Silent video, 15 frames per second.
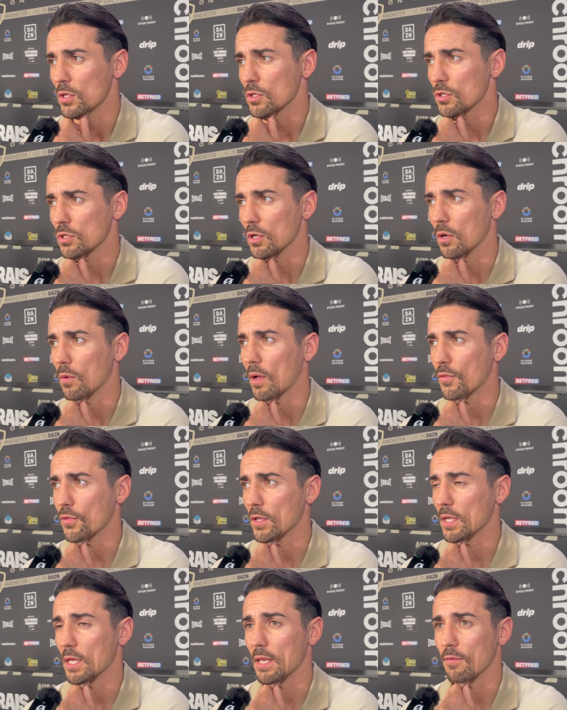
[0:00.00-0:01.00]
So I
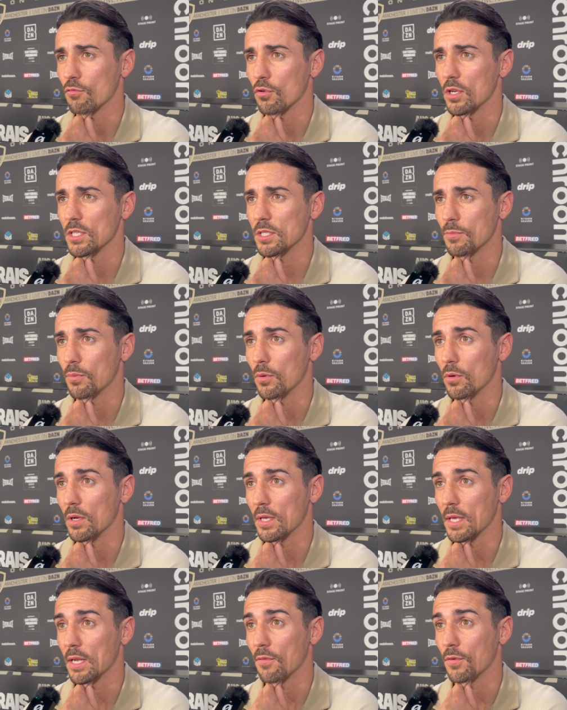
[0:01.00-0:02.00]
think he'll have great support
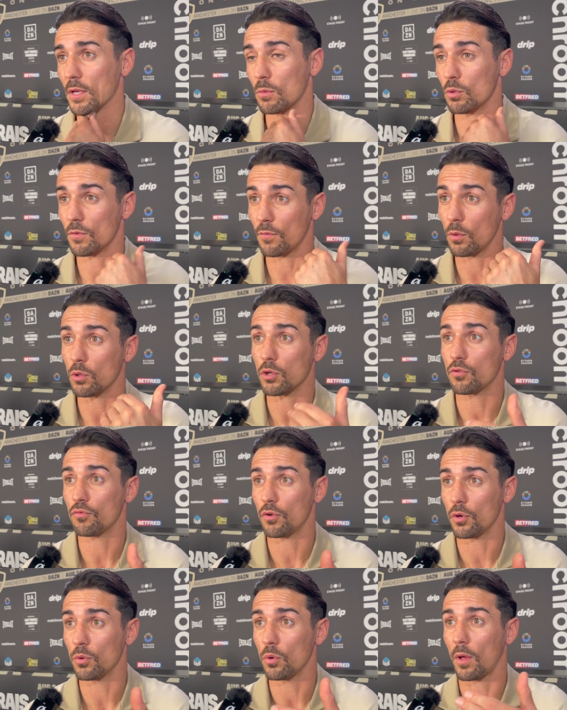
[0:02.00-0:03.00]
again. I think it would have only
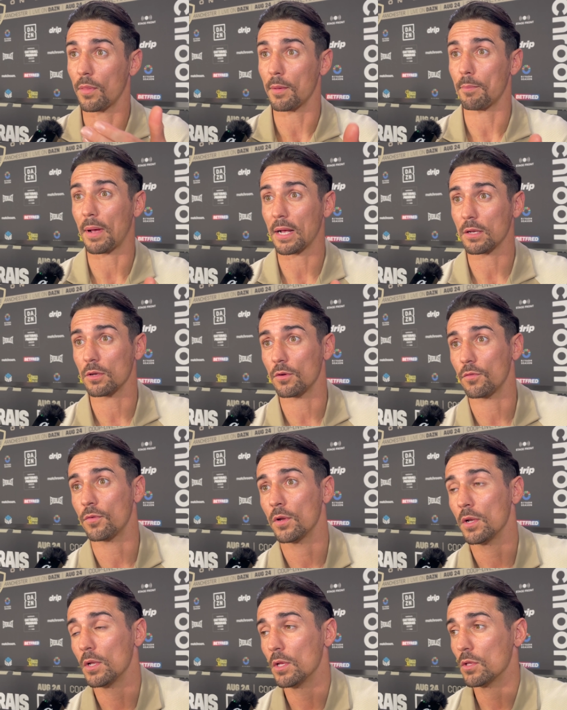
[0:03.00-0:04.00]
grew on the back of
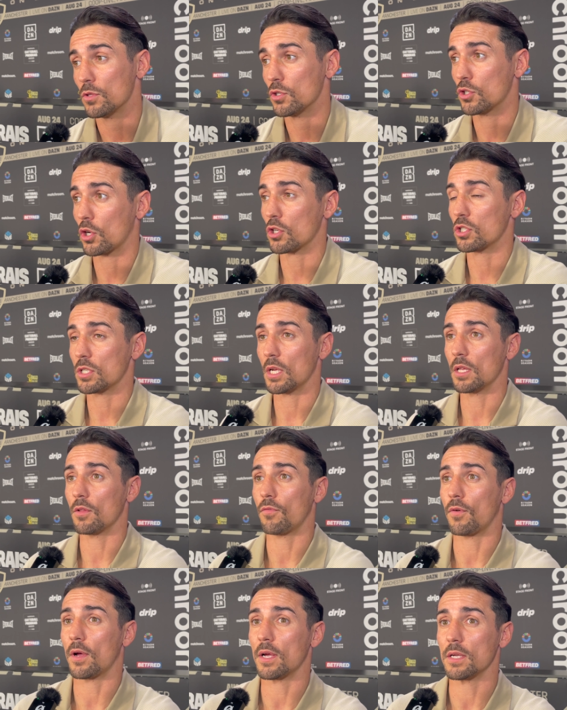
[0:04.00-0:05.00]
the Josh Taylor
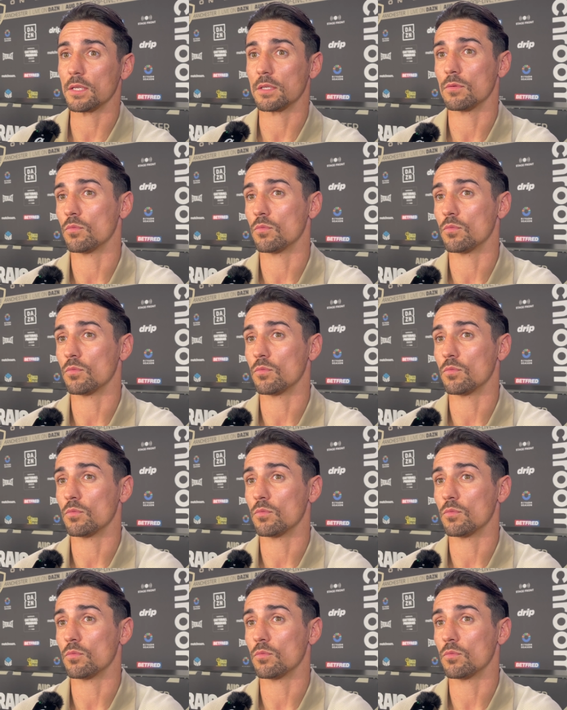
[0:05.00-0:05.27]
fights. It